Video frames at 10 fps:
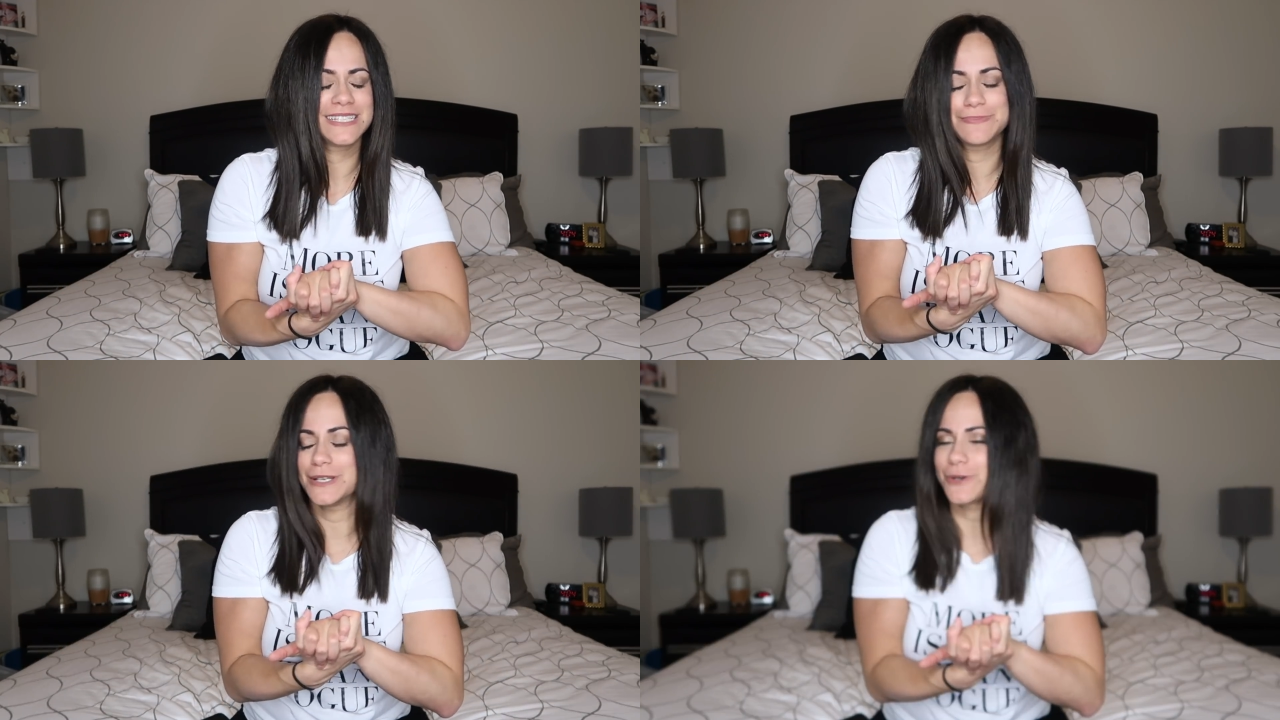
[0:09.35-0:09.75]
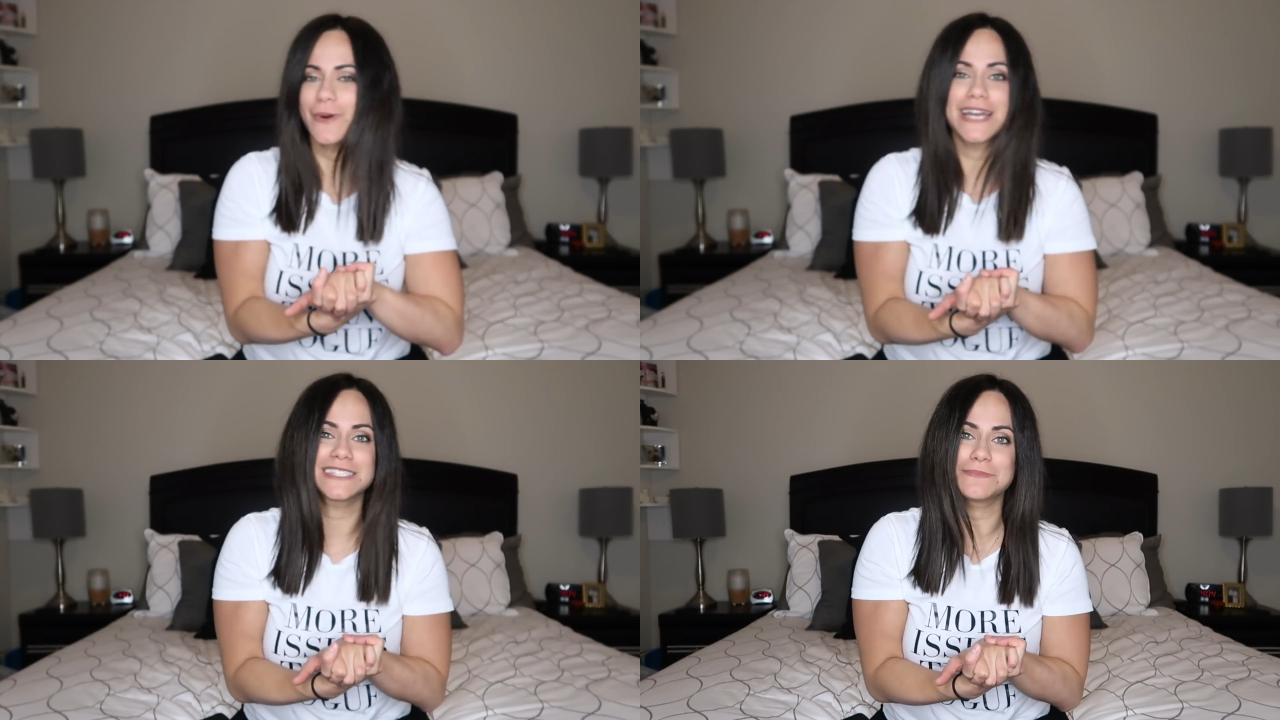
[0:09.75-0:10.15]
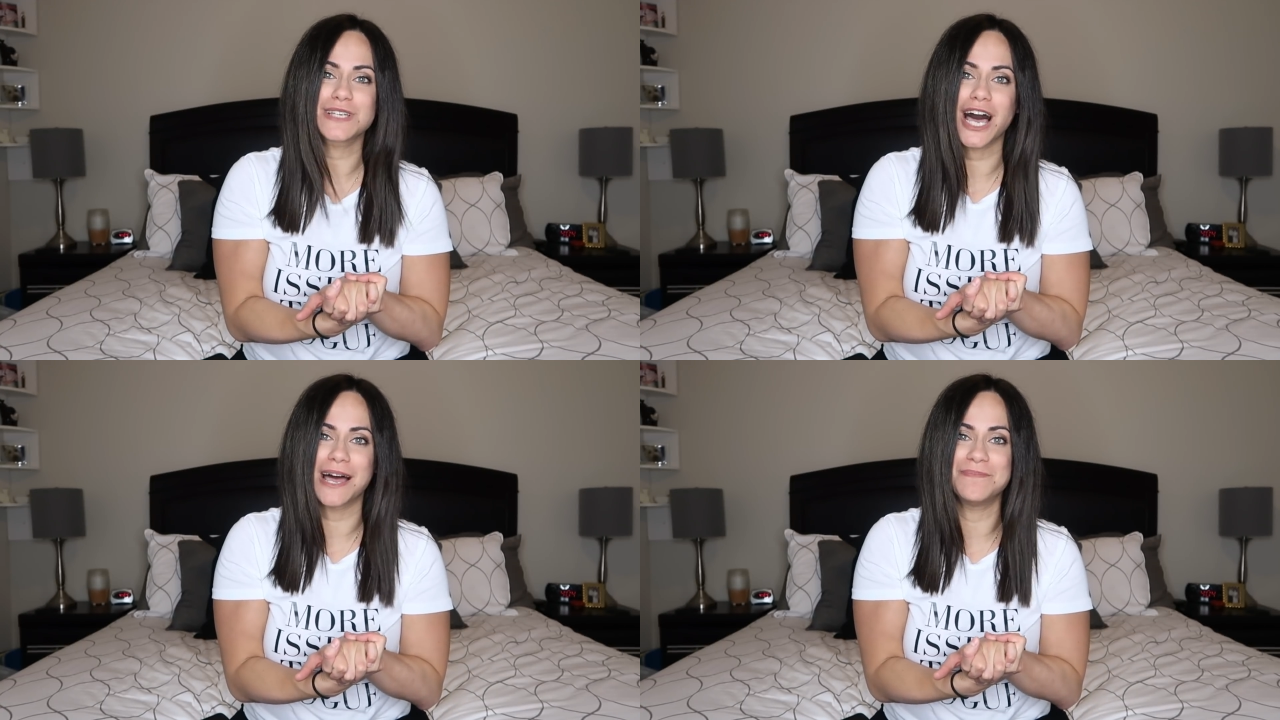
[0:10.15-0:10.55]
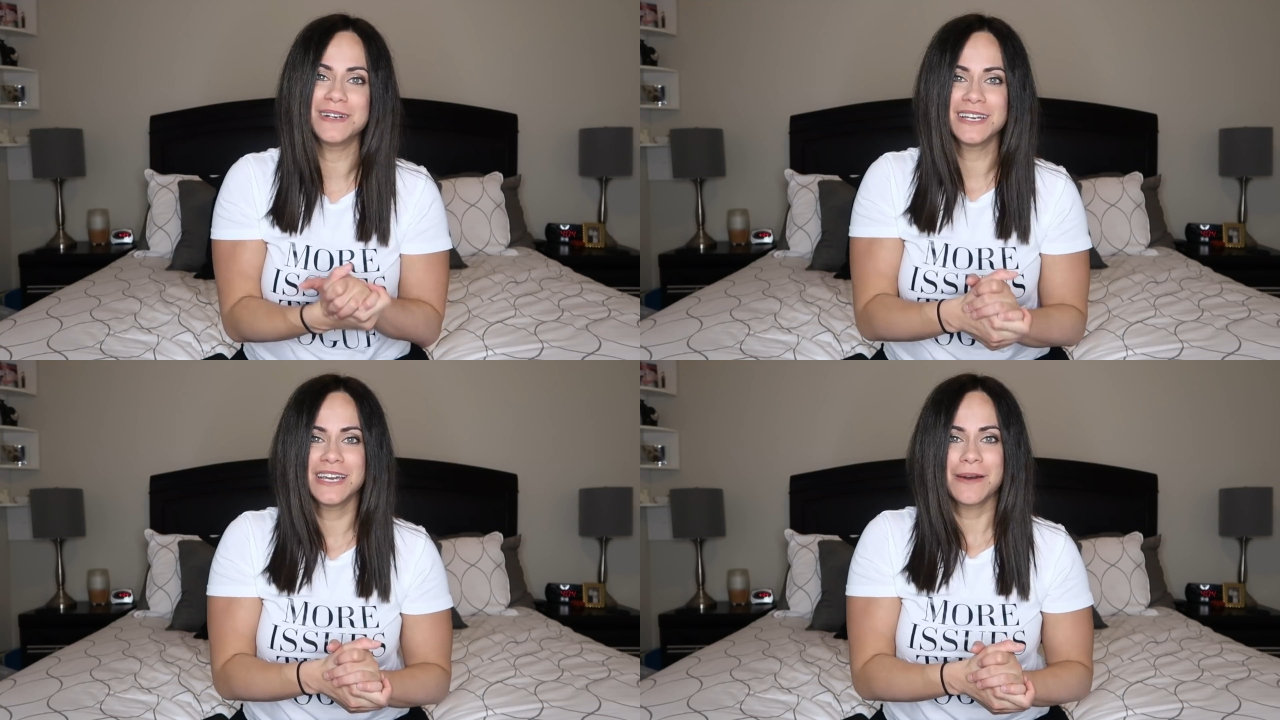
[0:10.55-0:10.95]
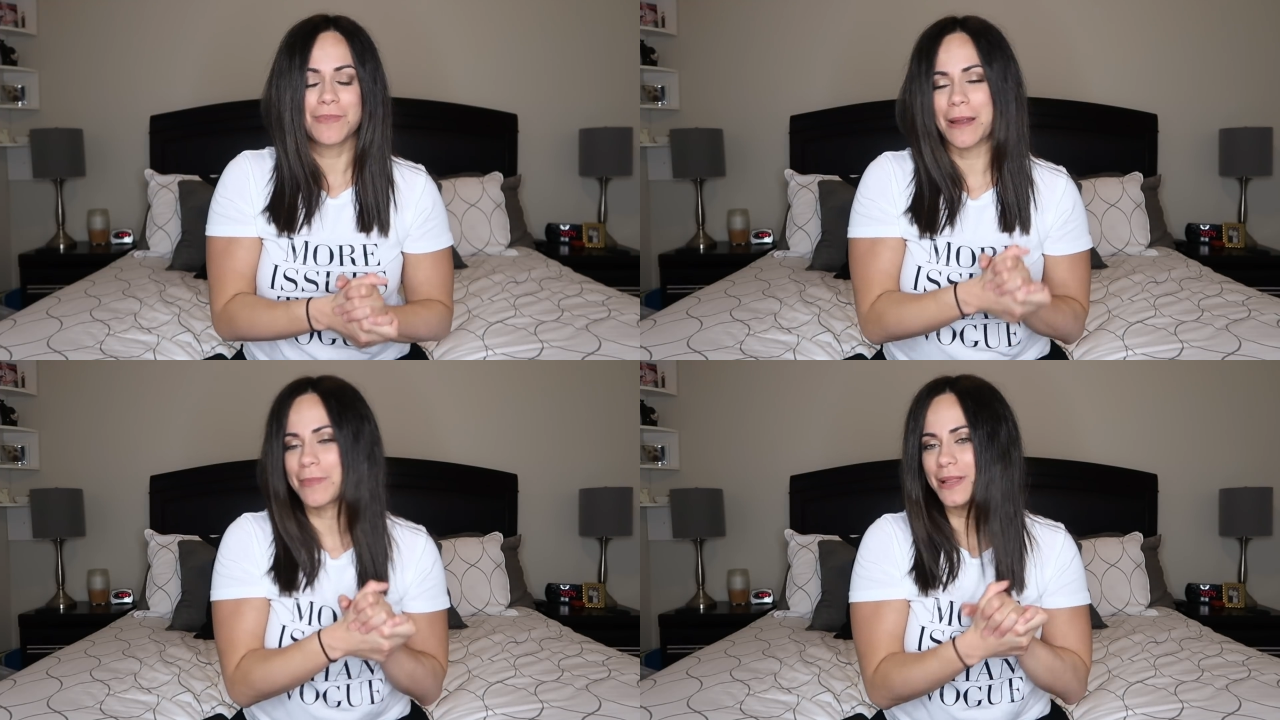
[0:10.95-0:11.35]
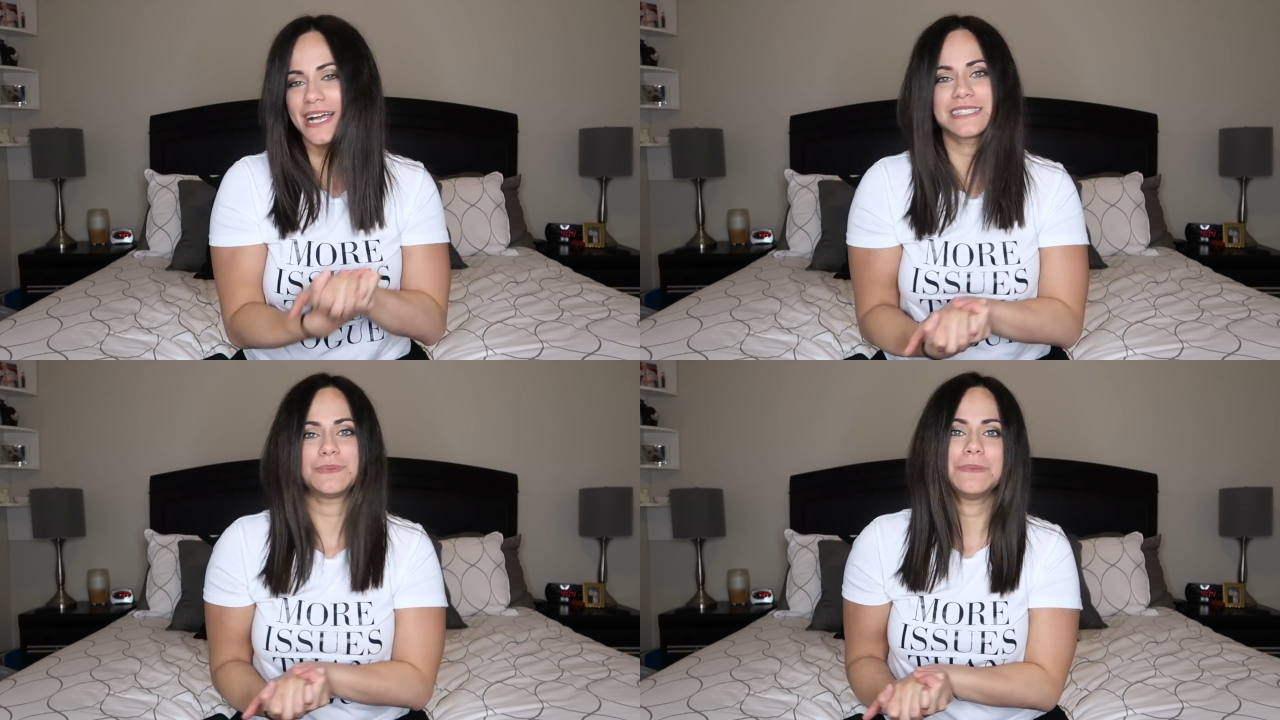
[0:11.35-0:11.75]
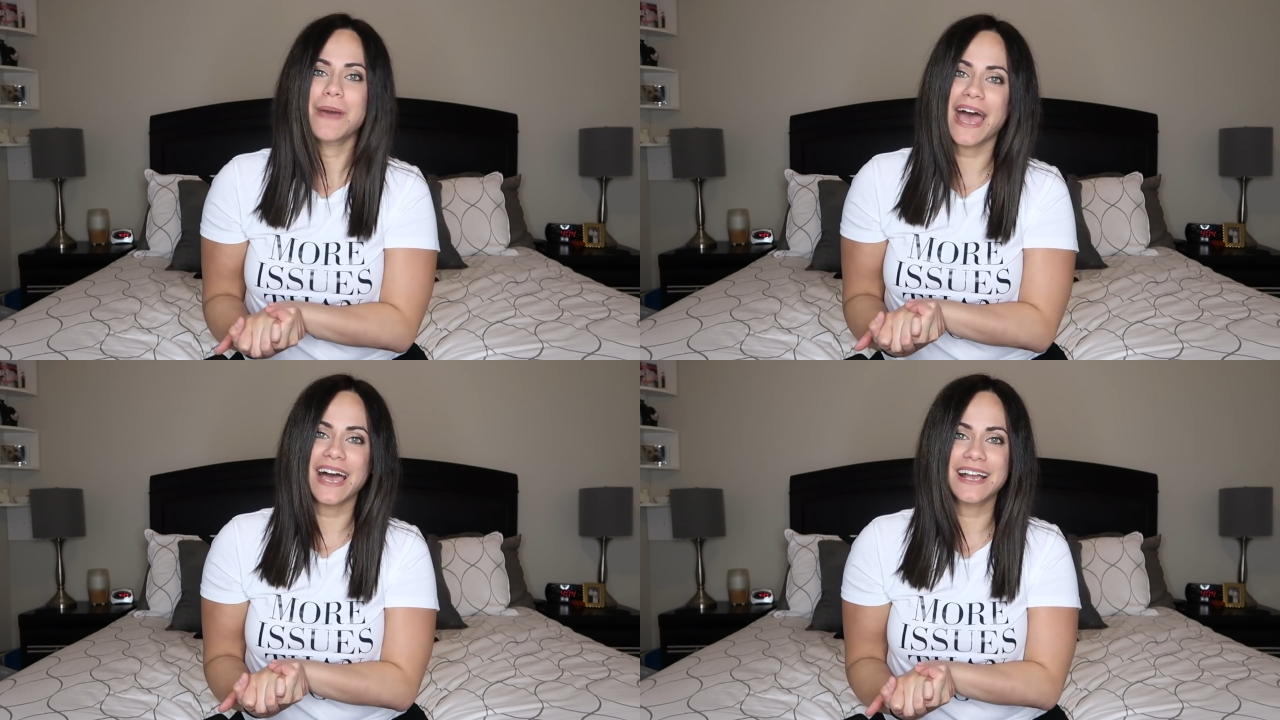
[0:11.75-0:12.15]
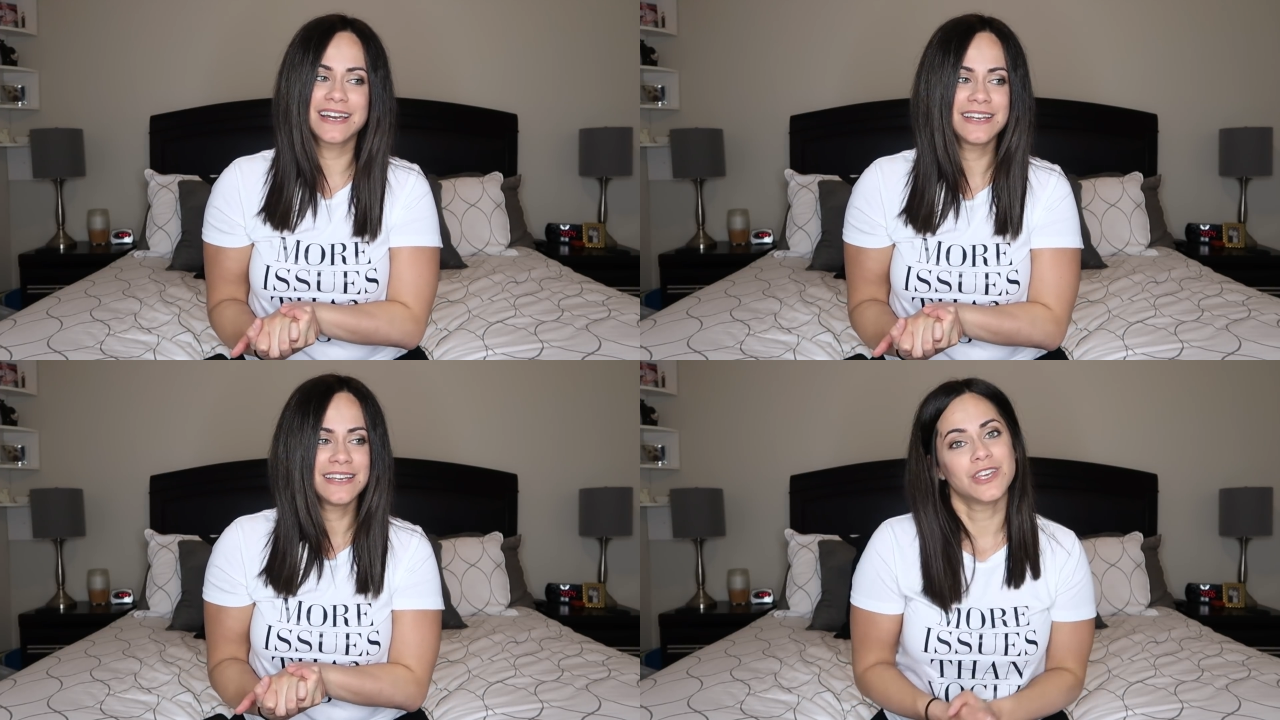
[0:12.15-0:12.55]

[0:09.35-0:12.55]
It's been quite some time, but I'm glad to be back.